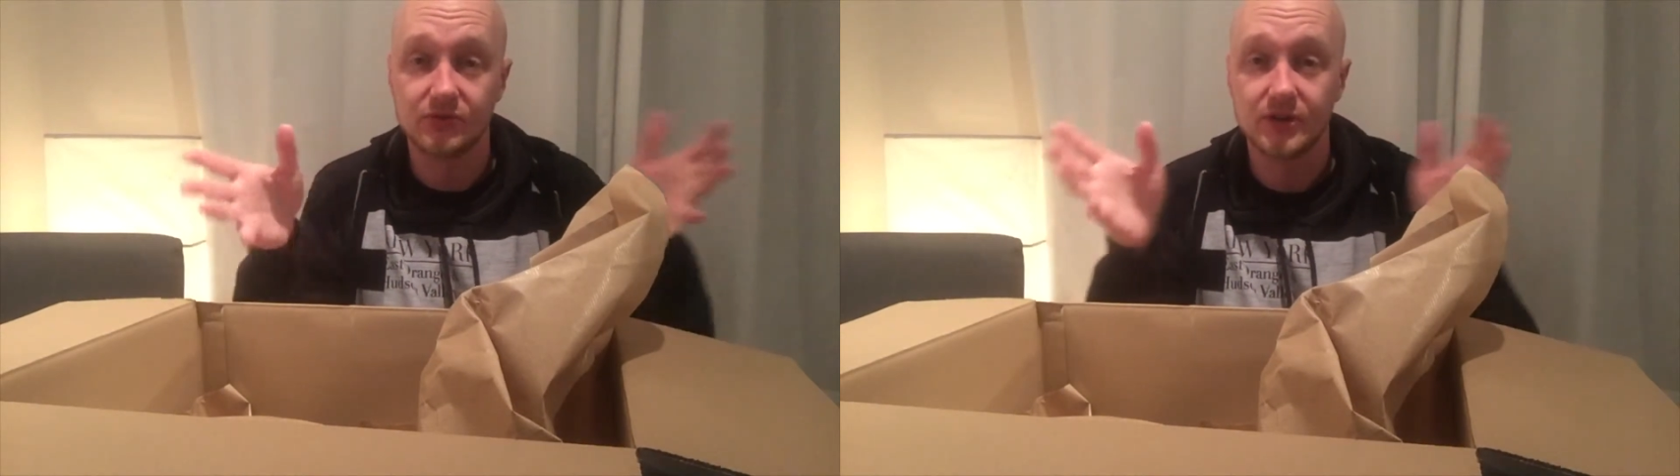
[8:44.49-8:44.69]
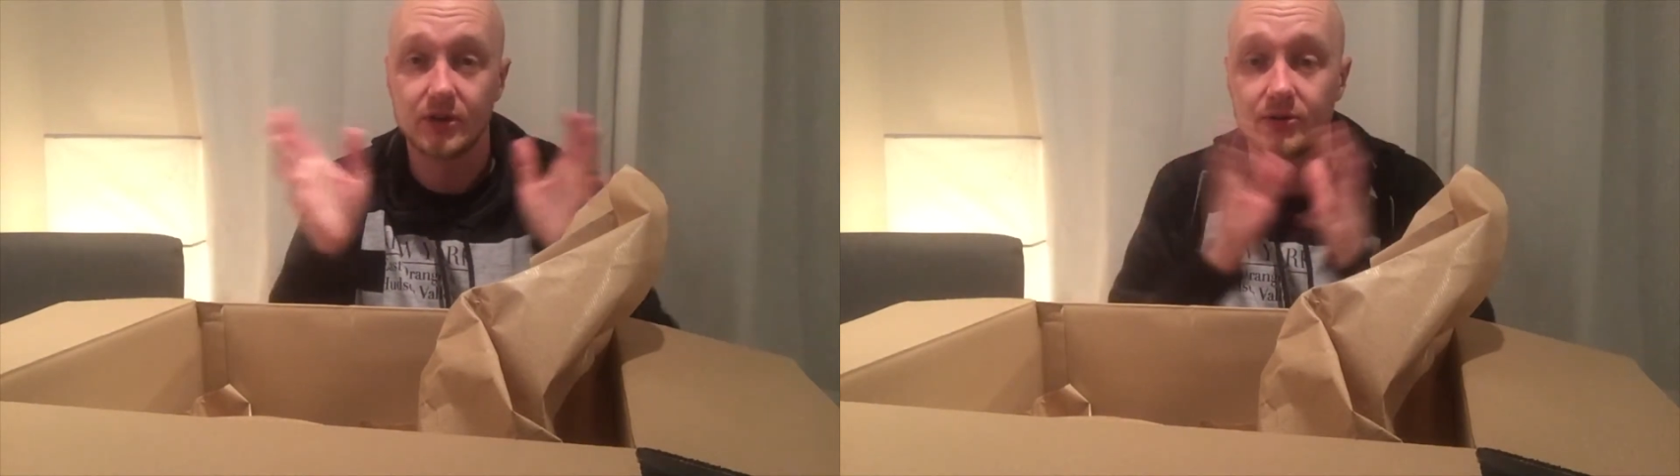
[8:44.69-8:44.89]

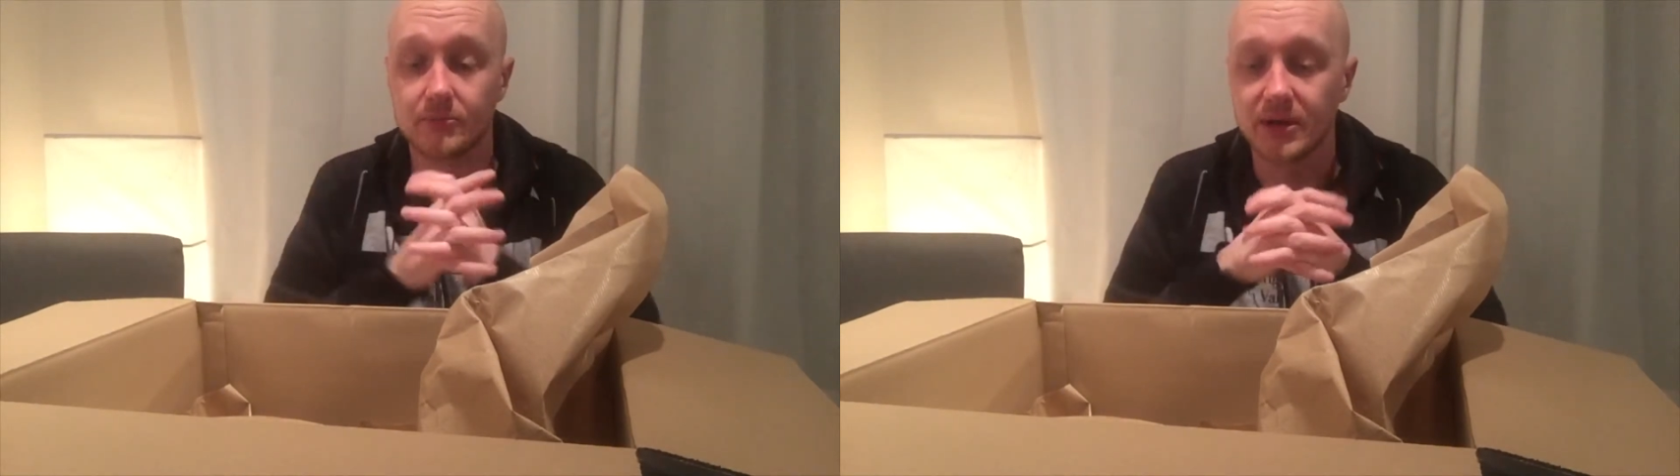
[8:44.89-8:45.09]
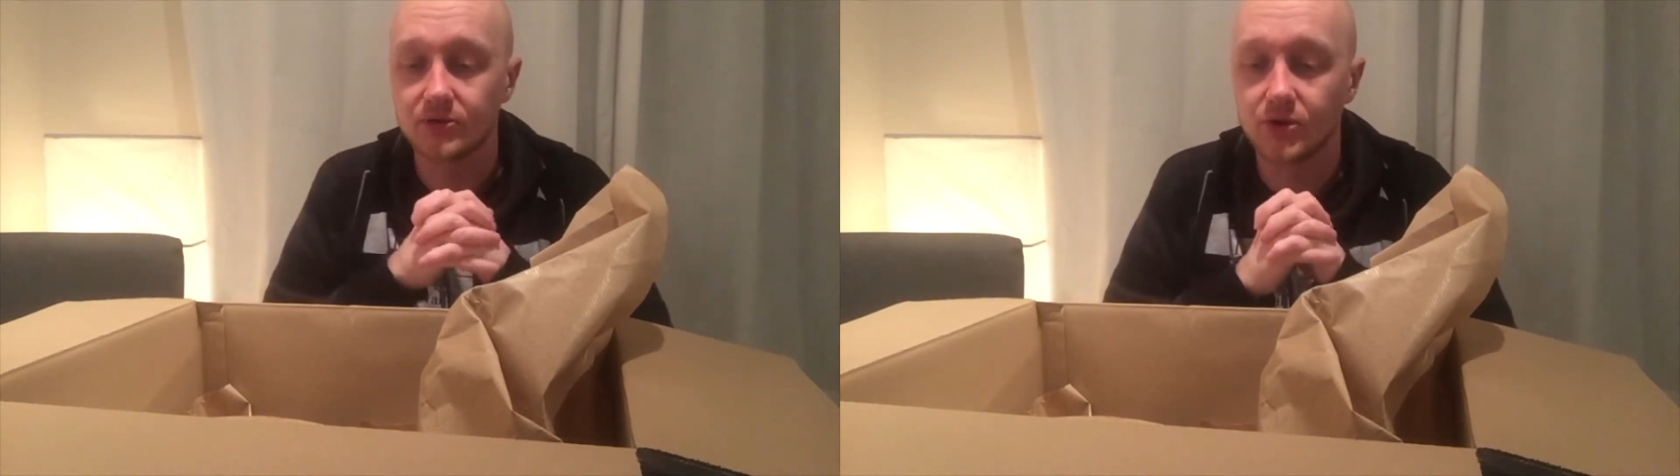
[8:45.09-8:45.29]
fit on
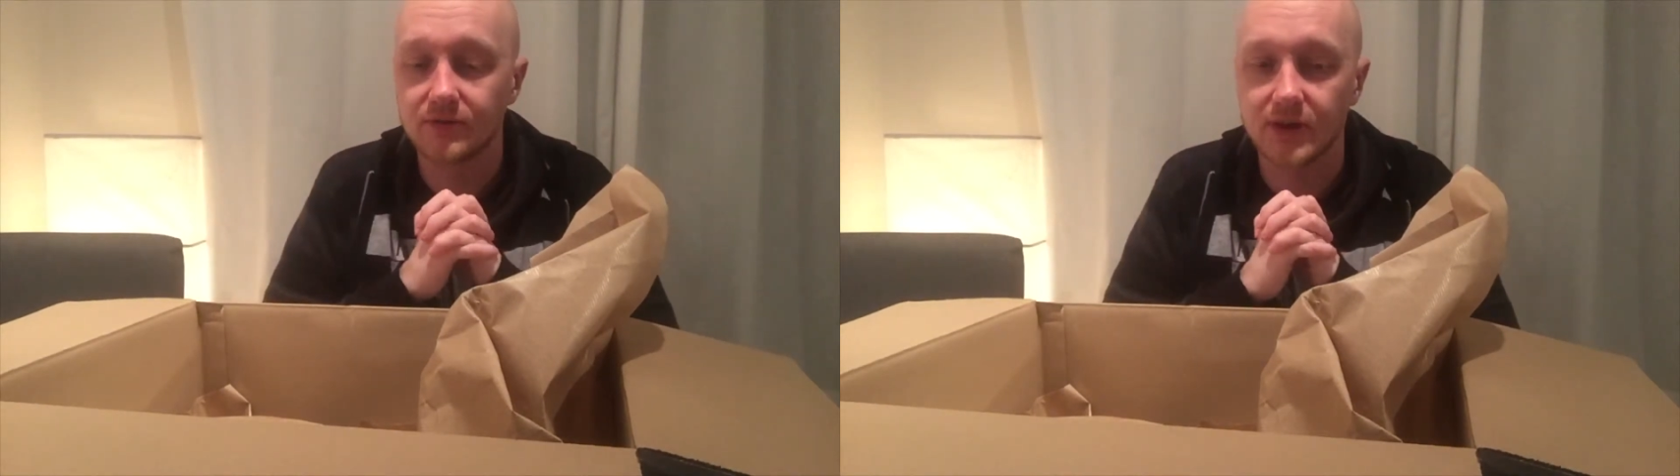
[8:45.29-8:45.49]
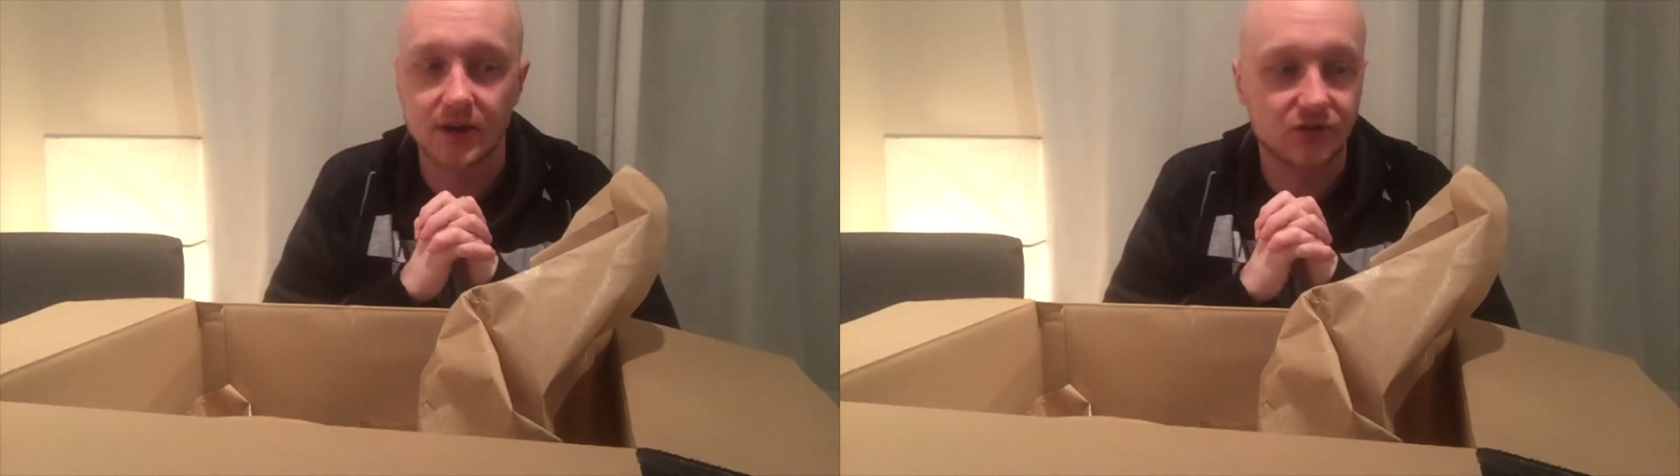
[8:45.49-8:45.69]
the
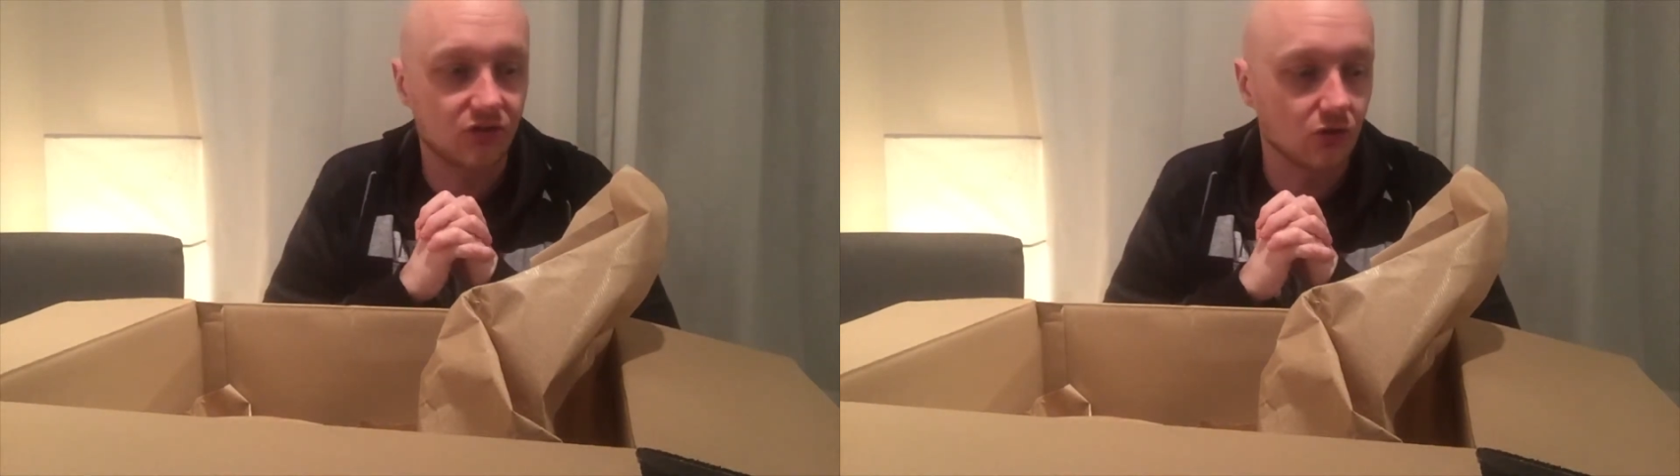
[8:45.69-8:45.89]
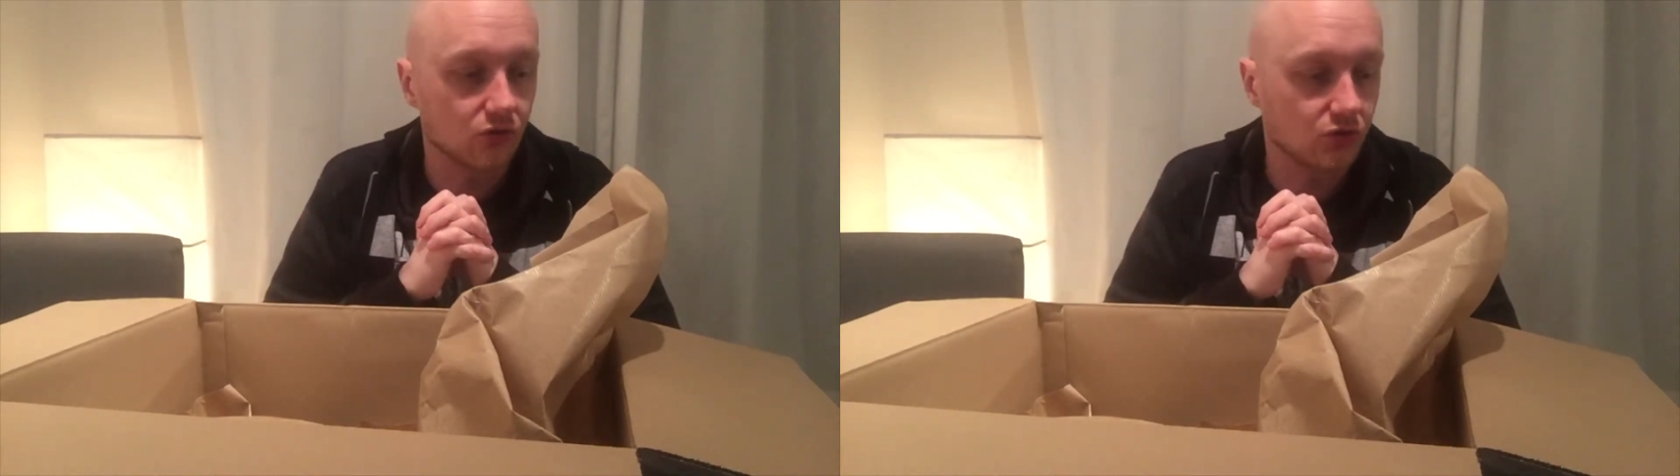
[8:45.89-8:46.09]
Megadrive
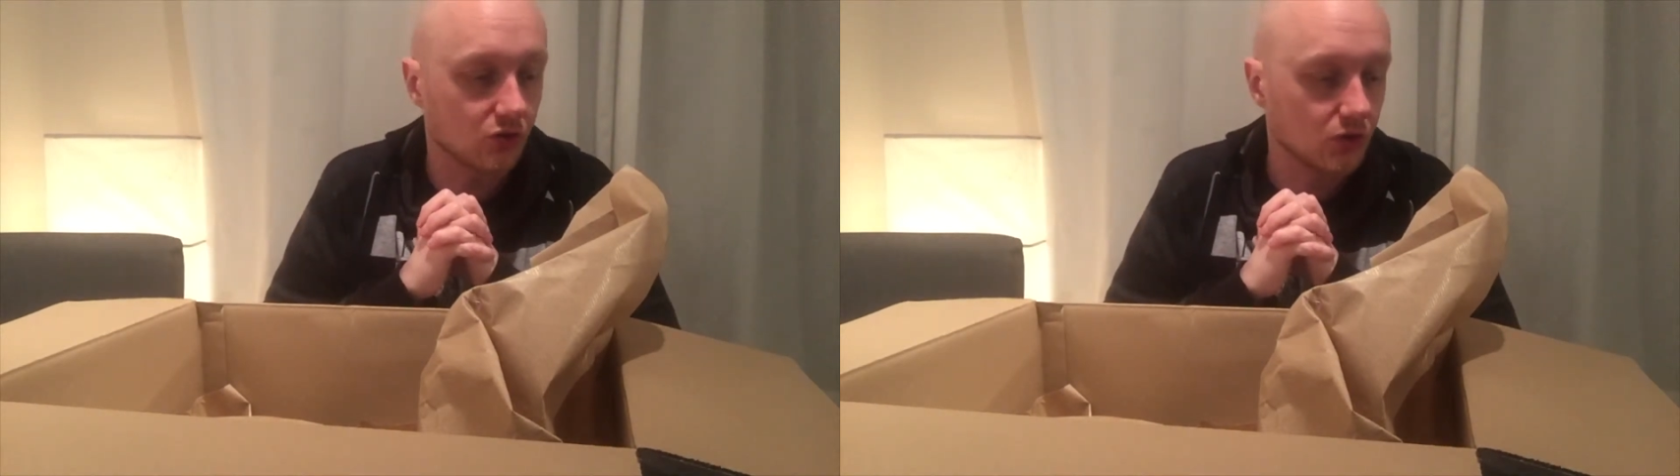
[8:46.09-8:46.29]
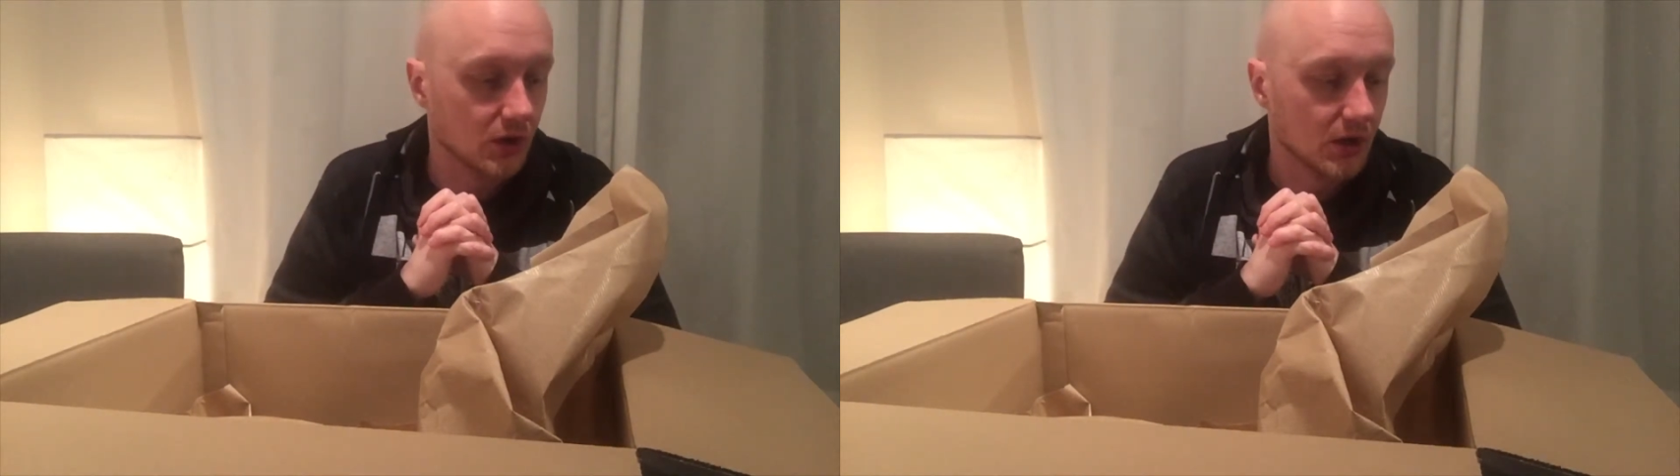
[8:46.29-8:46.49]
cases
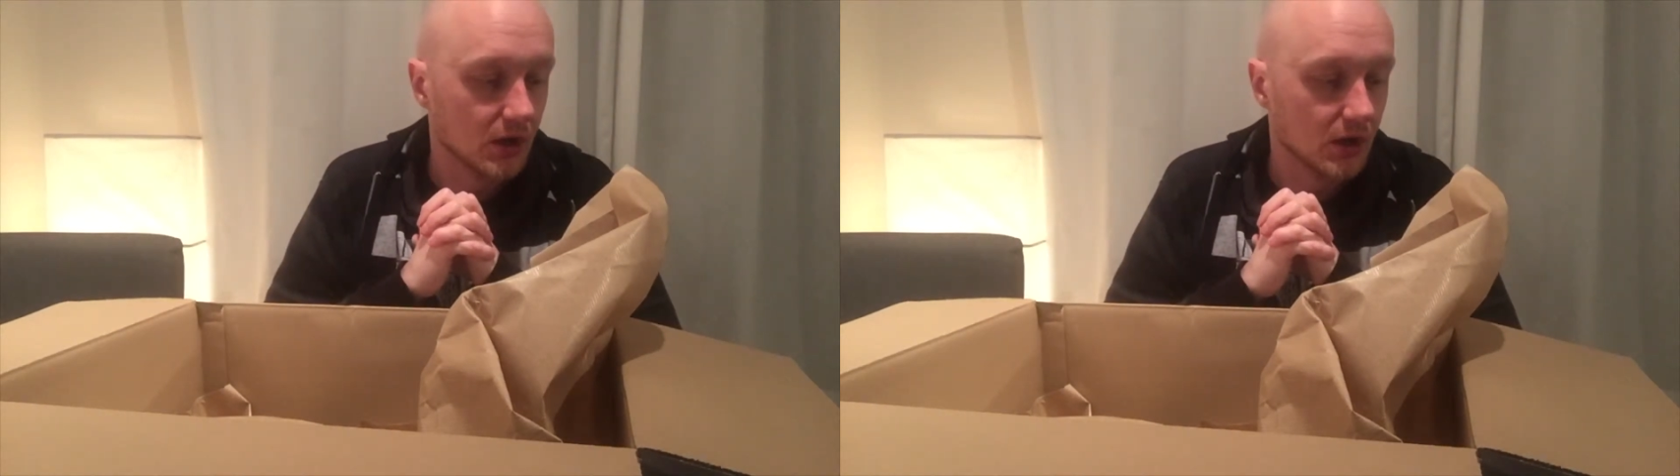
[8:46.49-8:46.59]
also.